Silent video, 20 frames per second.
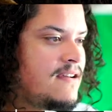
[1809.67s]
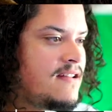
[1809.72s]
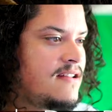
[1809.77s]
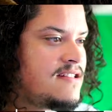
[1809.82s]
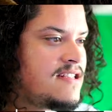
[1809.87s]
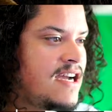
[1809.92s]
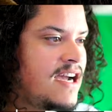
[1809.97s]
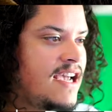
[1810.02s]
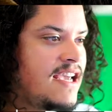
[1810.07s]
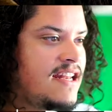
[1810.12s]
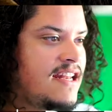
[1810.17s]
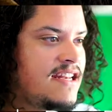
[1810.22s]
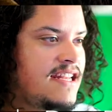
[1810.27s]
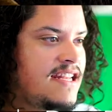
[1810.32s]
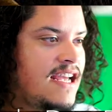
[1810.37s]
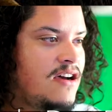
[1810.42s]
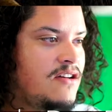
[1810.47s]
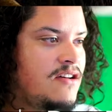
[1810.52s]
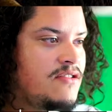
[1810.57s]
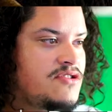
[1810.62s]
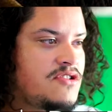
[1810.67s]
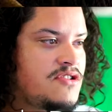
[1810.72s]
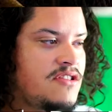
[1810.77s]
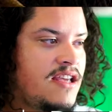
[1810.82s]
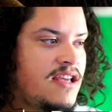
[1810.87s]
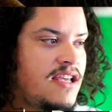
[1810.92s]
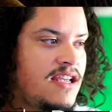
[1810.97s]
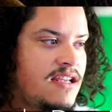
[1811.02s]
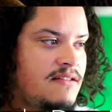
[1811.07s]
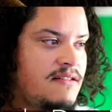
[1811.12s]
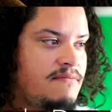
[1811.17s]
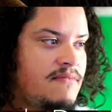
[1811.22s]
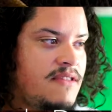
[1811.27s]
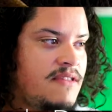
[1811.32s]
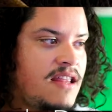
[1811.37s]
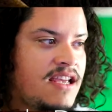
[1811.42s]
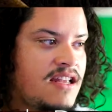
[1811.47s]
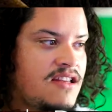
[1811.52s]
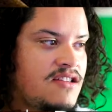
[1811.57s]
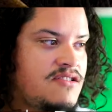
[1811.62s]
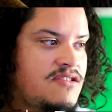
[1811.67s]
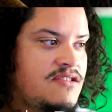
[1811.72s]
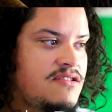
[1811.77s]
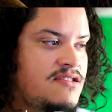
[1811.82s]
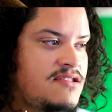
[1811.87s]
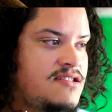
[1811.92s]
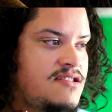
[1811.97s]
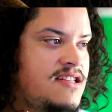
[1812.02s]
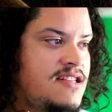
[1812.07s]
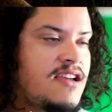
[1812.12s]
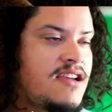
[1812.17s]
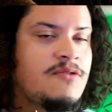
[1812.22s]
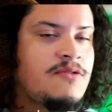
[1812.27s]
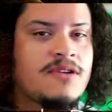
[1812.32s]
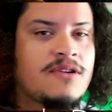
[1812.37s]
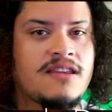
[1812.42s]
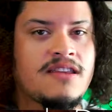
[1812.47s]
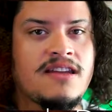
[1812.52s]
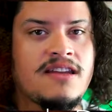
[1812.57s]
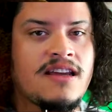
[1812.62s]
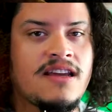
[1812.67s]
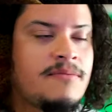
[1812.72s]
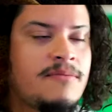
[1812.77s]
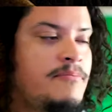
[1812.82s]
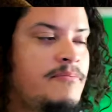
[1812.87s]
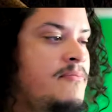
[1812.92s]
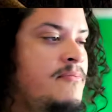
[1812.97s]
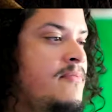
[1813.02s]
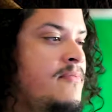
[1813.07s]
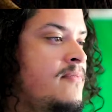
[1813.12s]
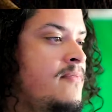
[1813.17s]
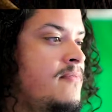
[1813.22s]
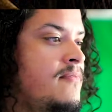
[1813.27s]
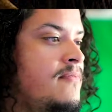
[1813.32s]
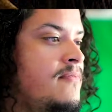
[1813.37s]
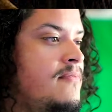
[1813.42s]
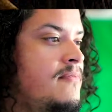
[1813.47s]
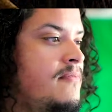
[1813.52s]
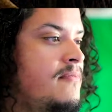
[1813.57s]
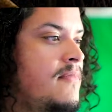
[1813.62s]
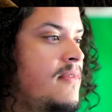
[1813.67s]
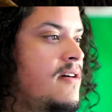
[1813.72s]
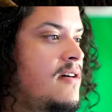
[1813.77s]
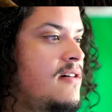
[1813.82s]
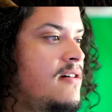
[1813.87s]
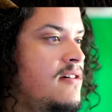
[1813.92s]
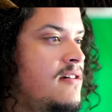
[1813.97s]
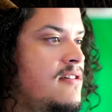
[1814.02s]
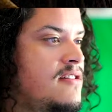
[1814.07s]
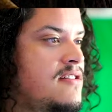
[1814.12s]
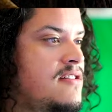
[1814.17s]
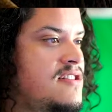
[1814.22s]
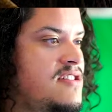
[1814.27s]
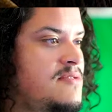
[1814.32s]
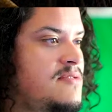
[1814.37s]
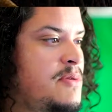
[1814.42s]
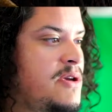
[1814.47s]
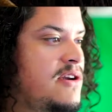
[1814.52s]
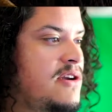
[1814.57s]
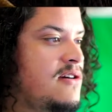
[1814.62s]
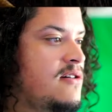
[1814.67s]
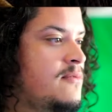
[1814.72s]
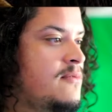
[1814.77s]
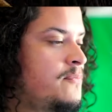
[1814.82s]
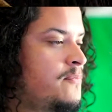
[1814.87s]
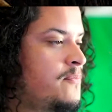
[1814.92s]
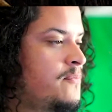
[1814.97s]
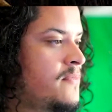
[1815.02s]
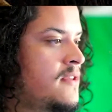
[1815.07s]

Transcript: tying it down so that they can just stick it with a damn spear.